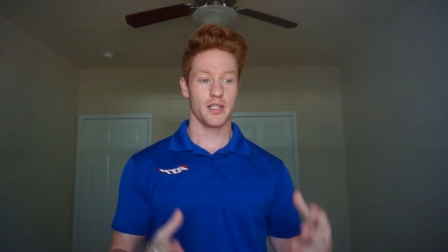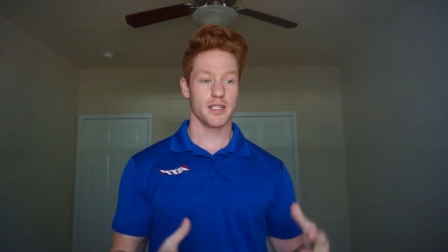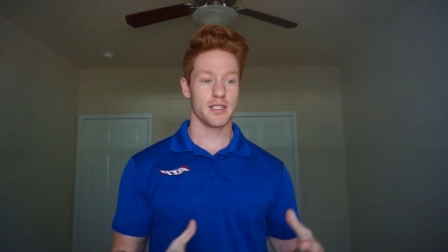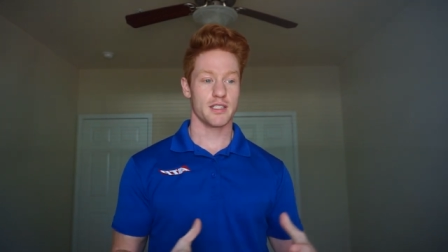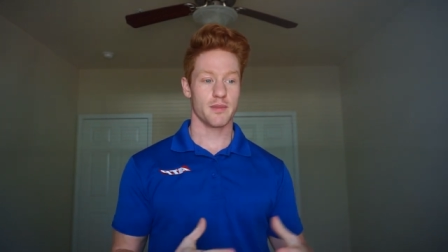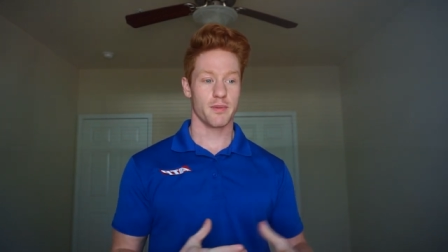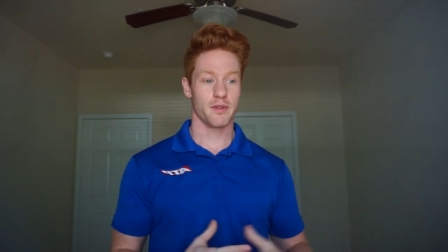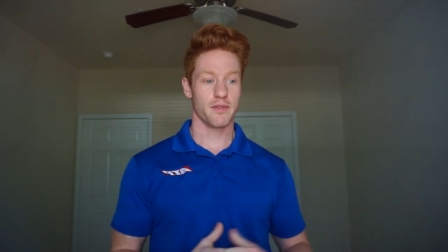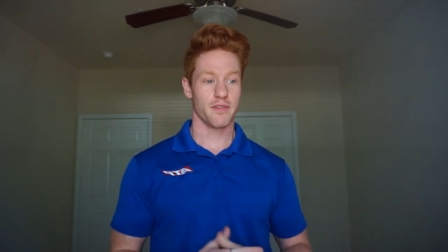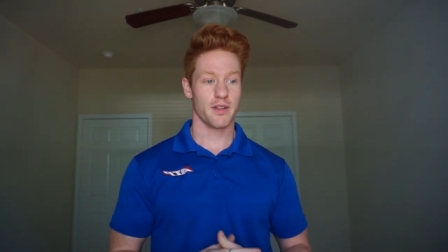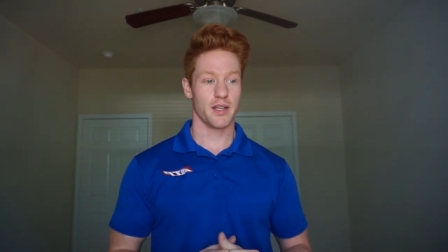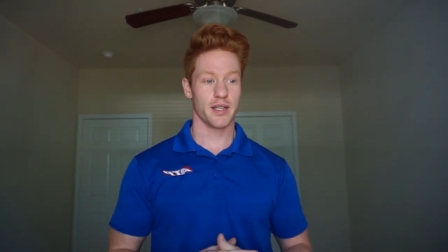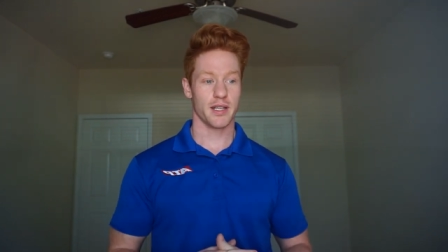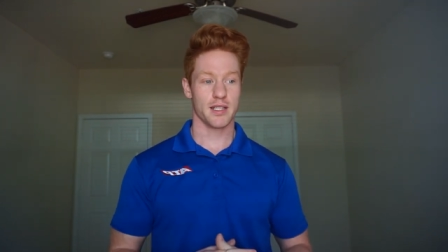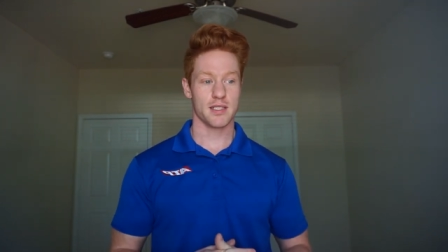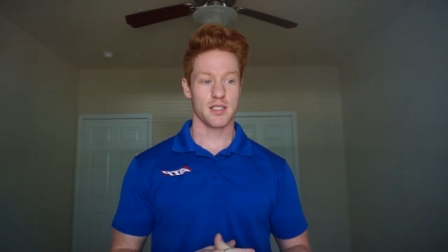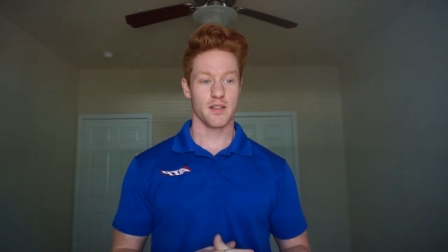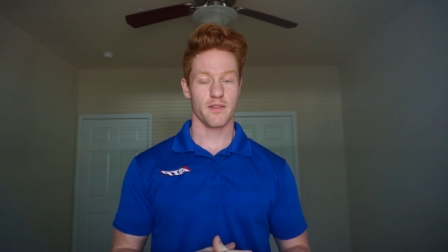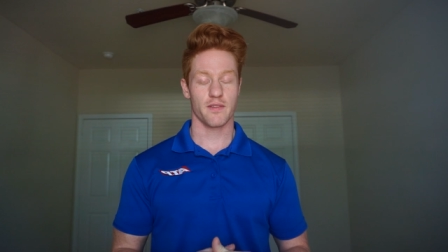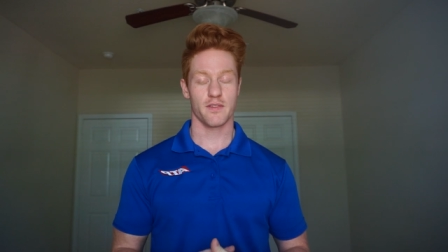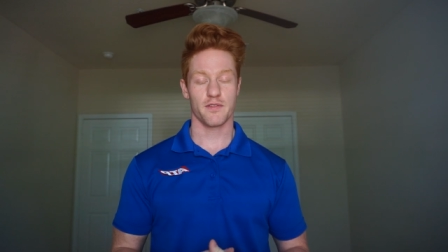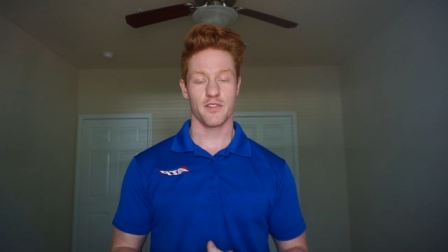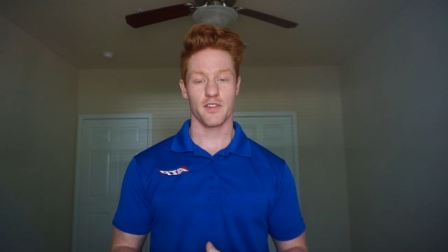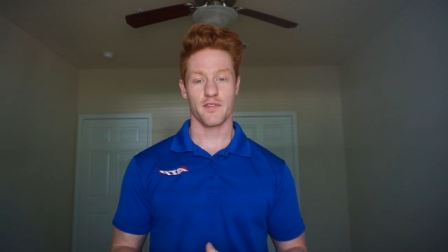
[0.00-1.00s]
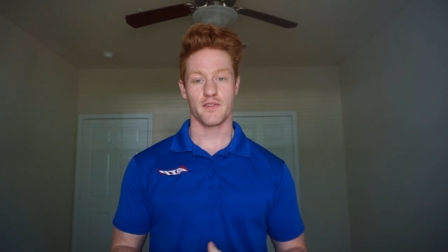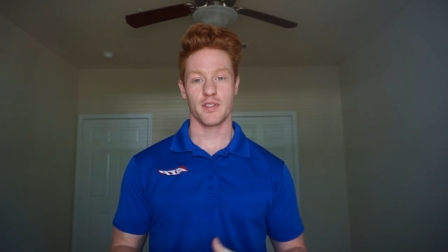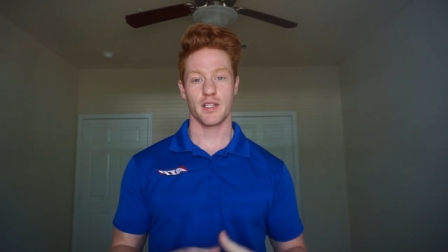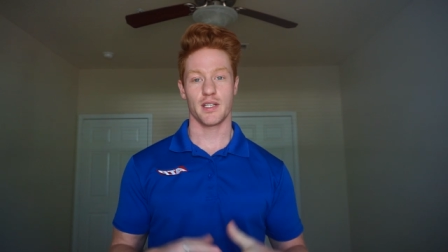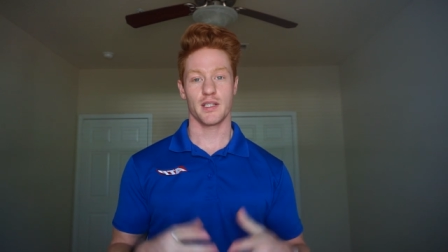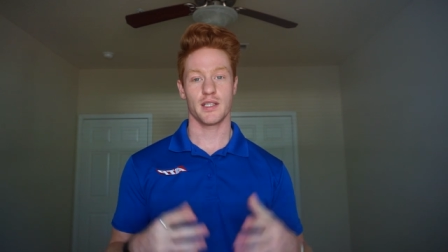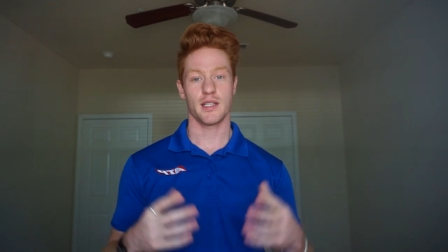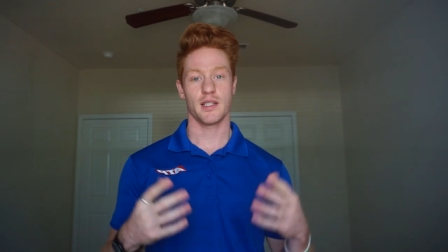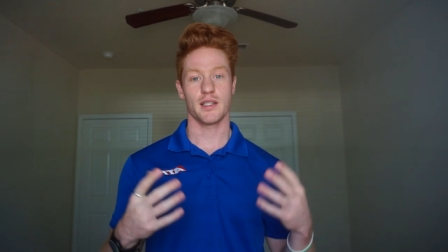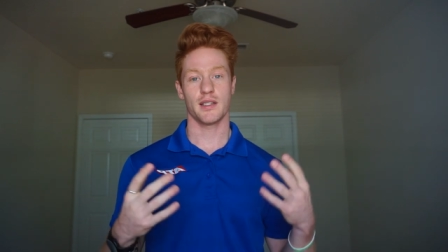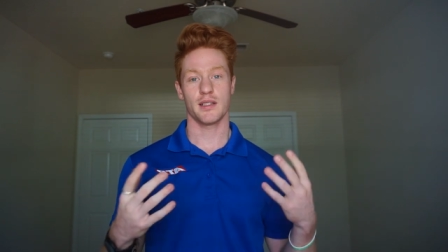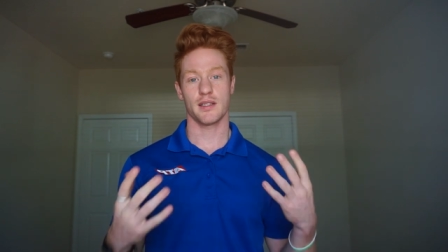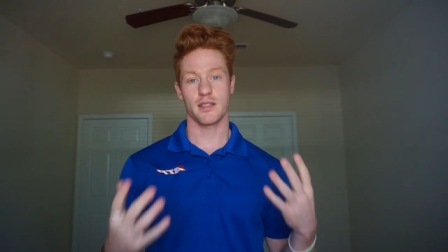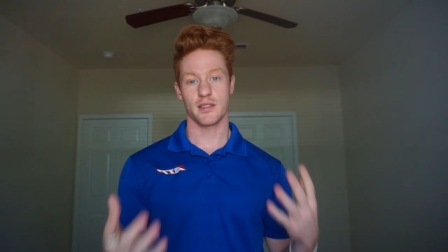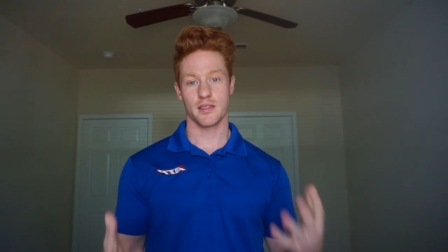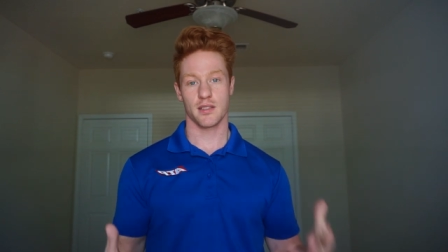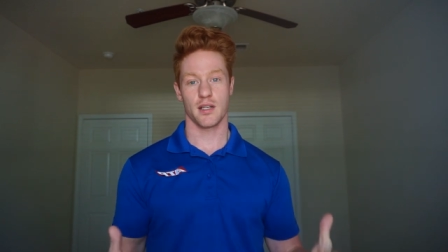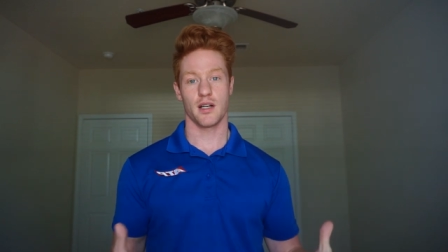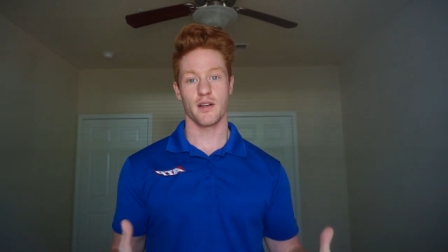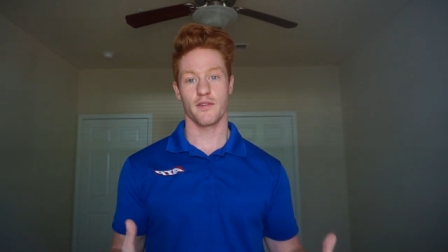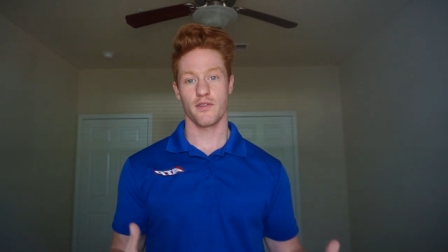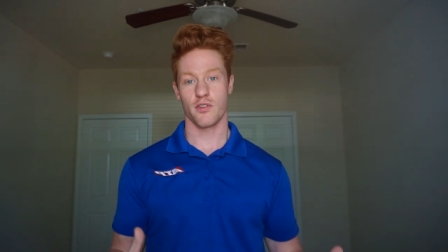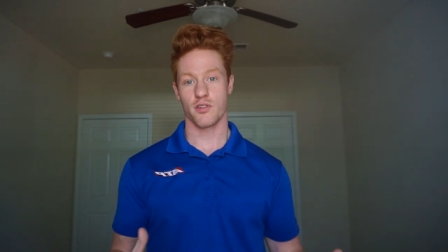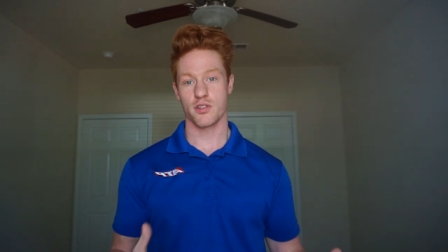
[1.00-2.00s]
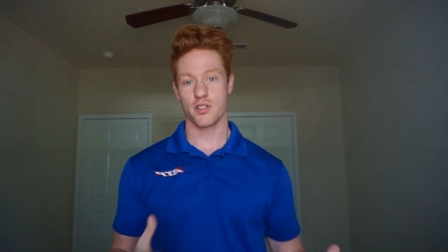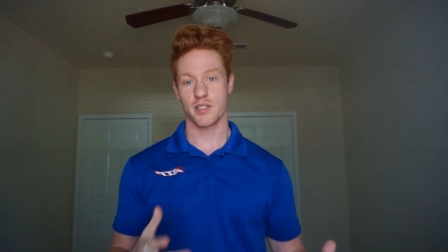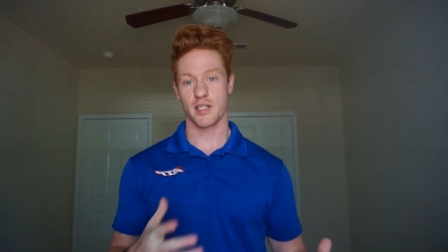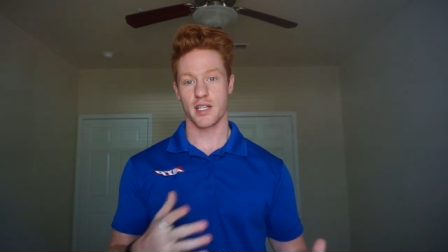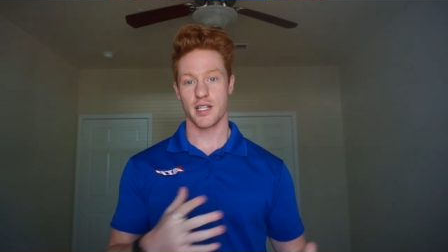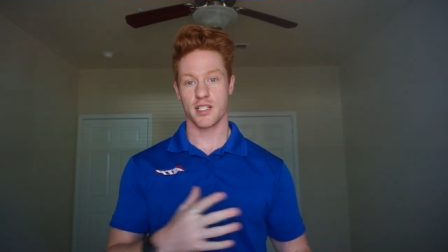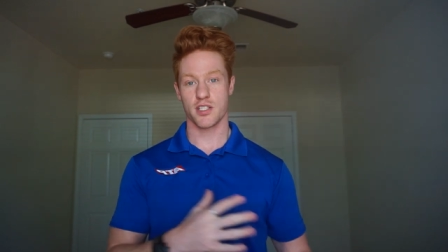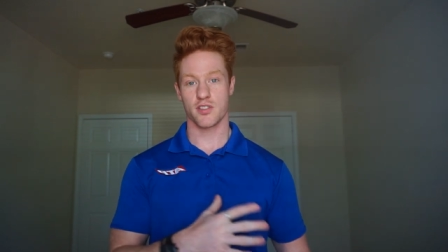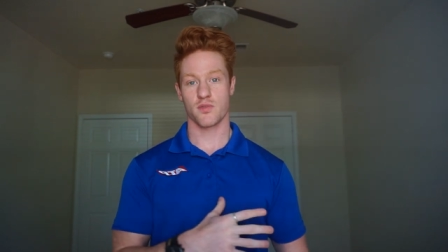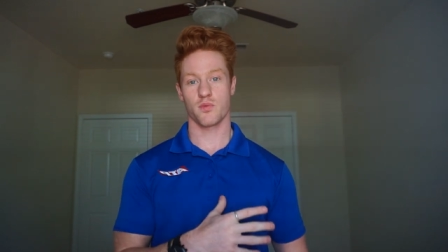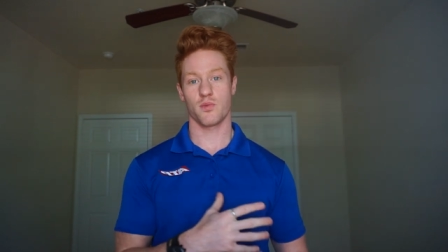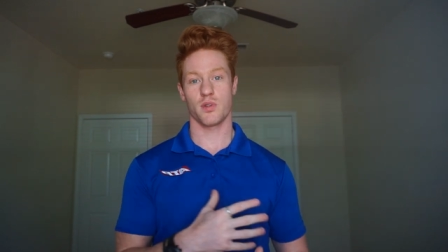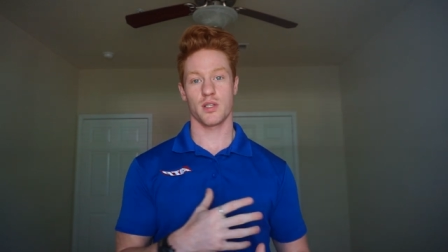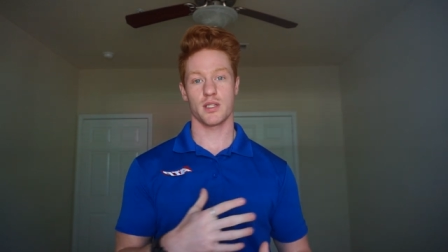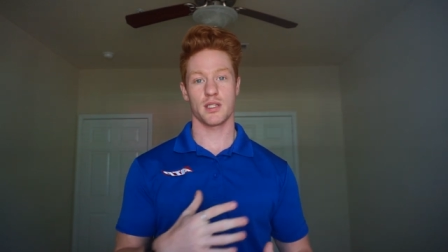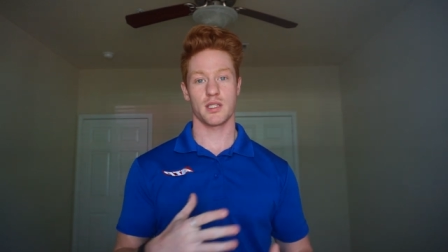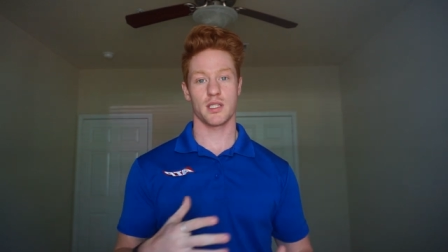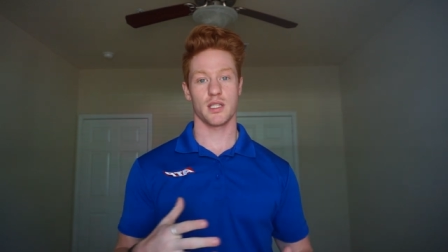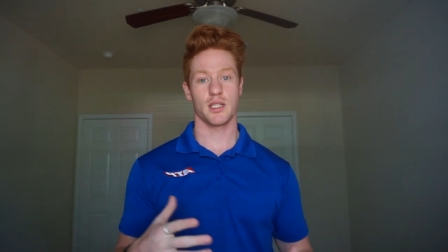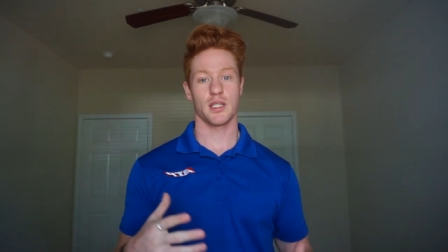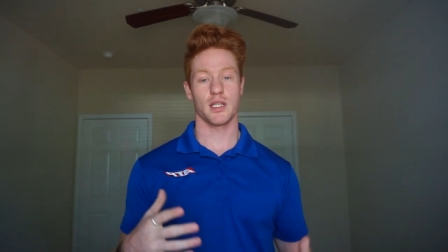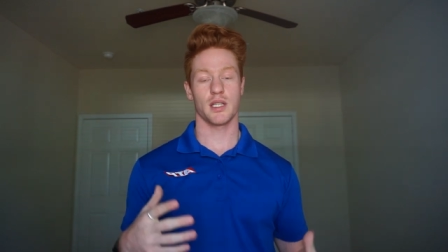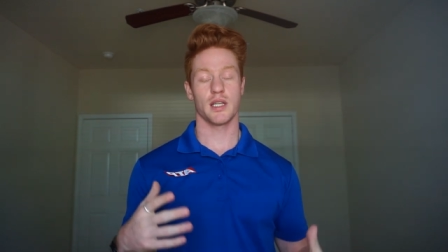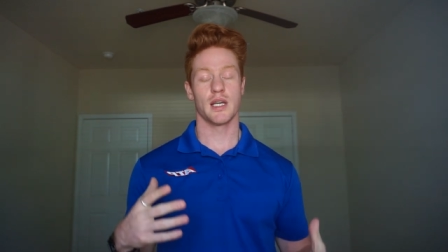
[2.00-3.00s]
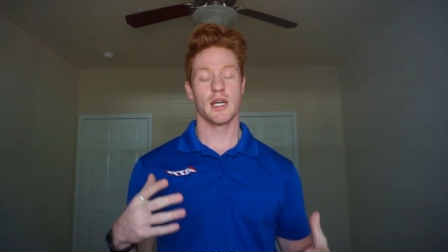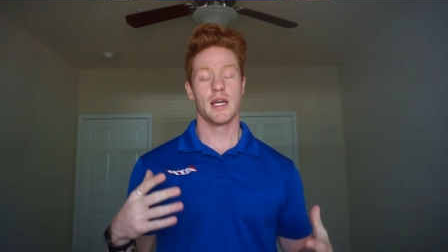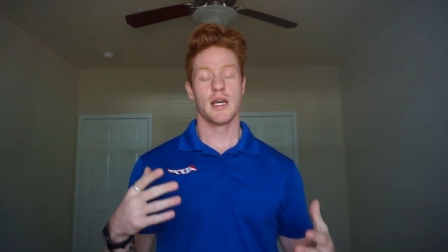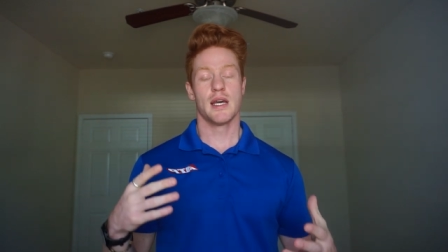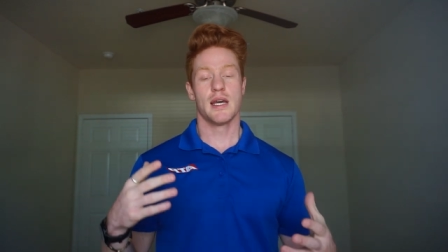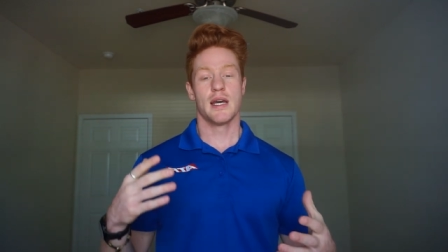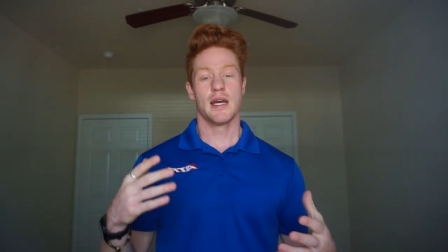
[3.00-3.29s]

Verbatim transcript: need to be flying at seven fifteen, then unfortunately that's just what the